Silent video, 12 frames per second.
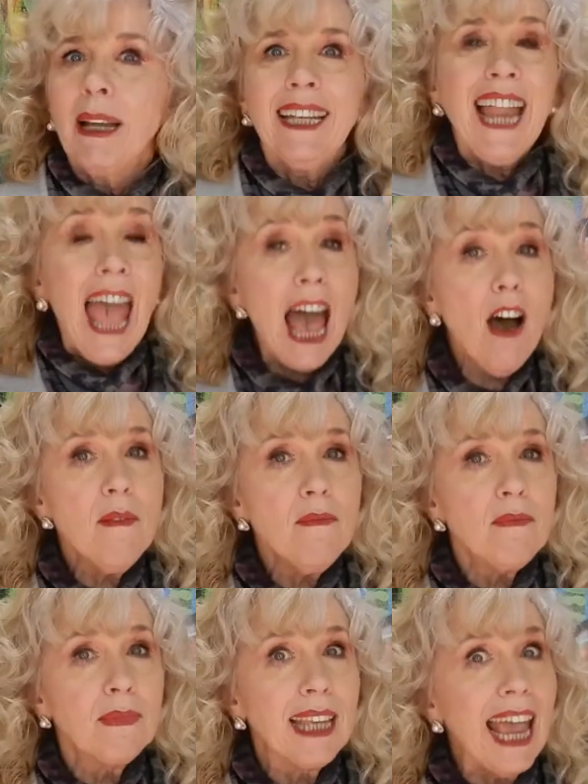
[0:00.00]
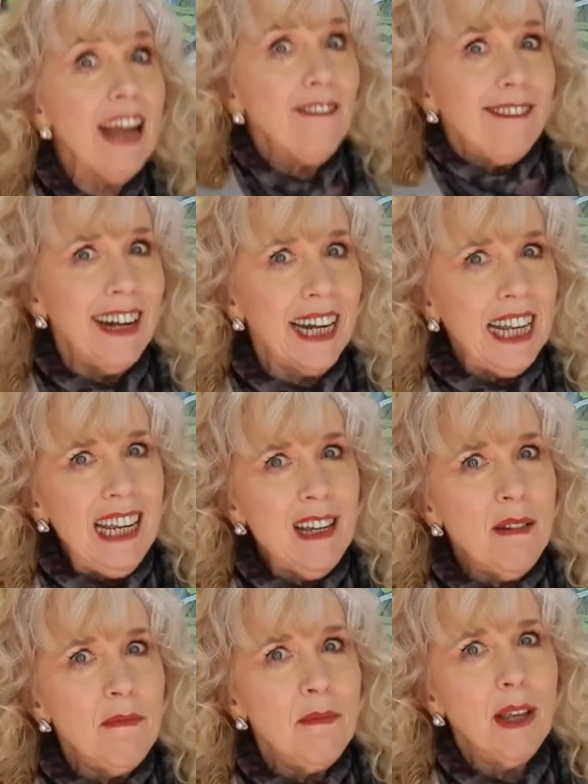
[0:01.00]
But now, get
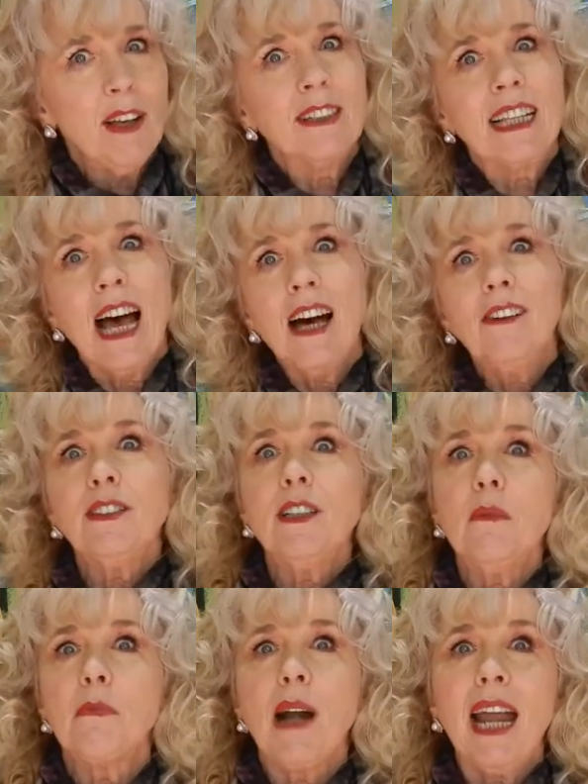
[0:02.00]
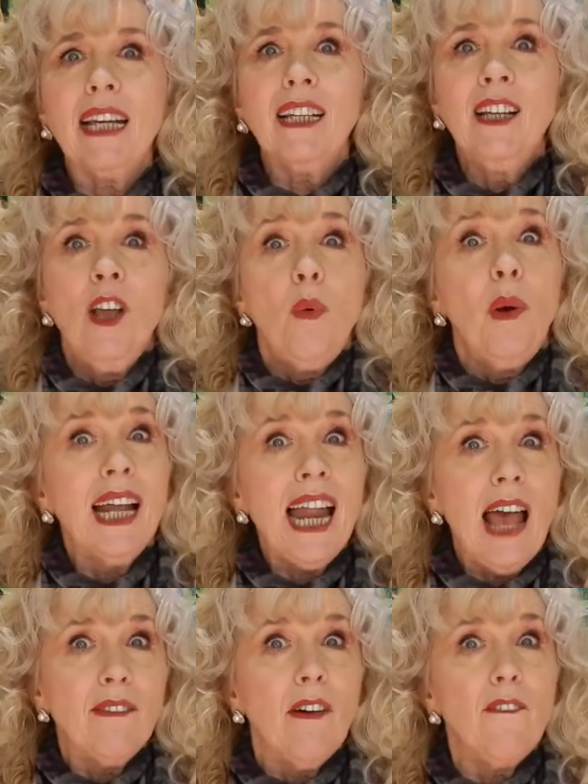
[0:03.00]
ready, because after the break, we're going
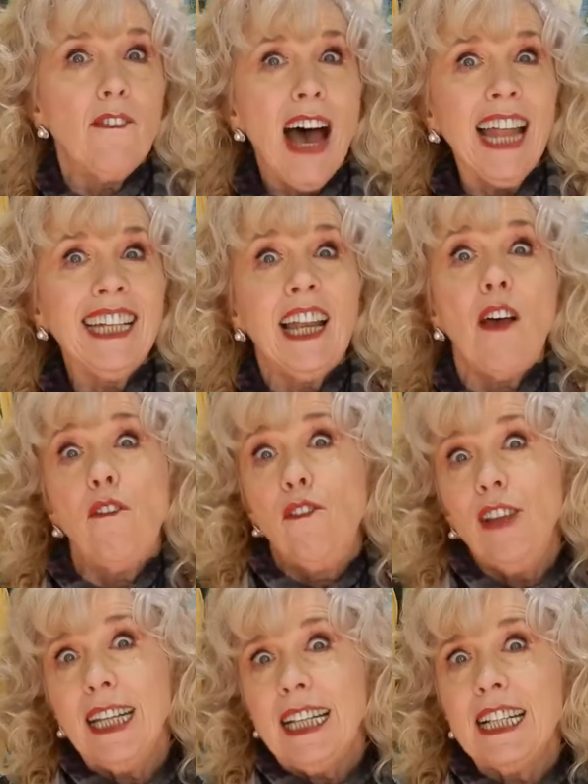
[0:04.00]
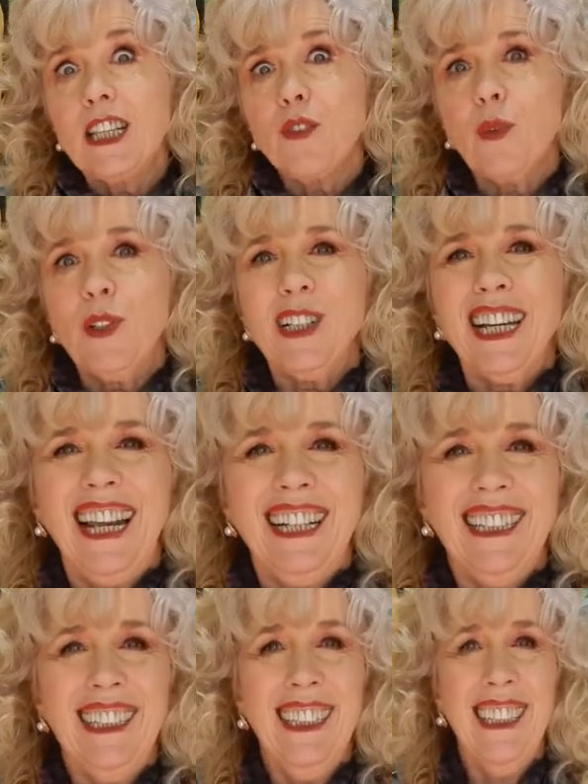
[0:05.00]
to have a fun fitness
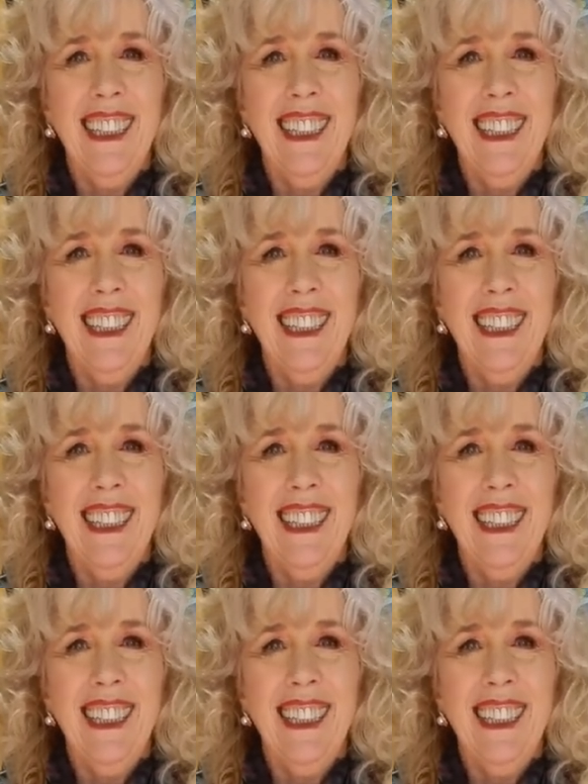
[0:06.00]
routine.